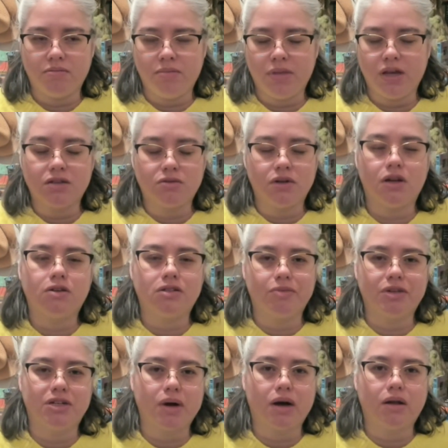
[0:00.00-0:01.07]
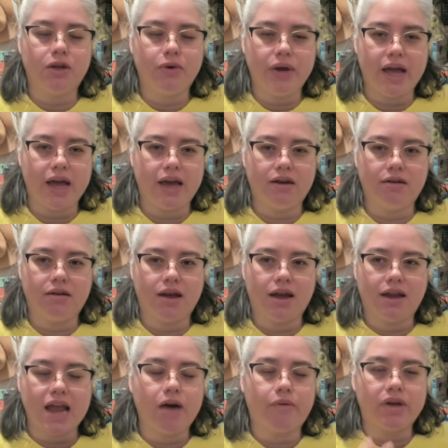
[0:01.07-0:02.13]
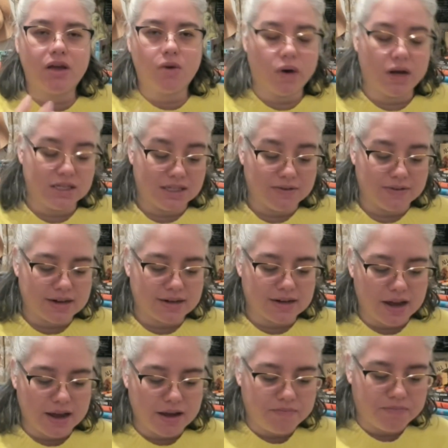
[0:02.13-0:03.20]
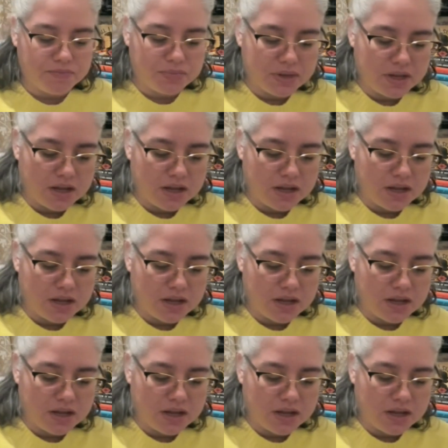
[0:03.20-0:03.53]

because we know so much about Louis and how he was at that time.